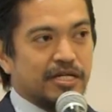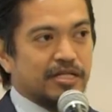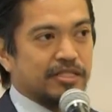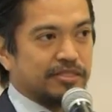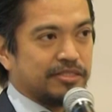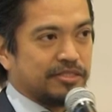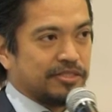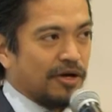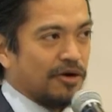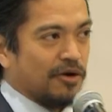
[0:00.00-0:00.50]

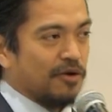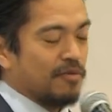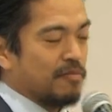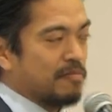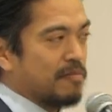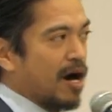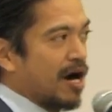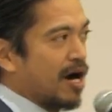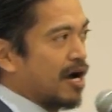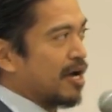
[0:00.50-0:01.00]
So
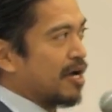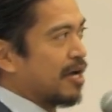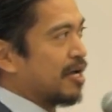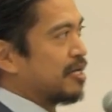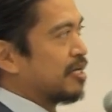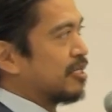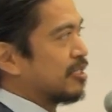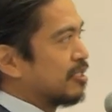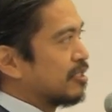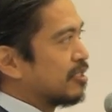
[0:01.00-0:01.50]

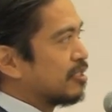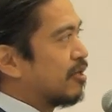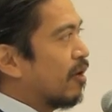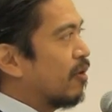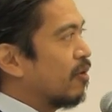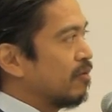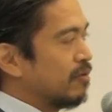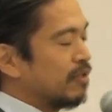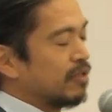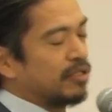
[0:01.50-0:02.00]
my
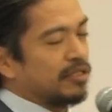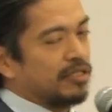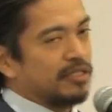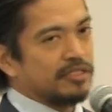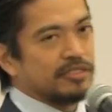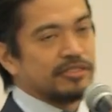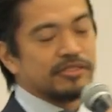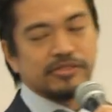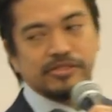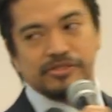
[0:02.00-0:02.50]
goal is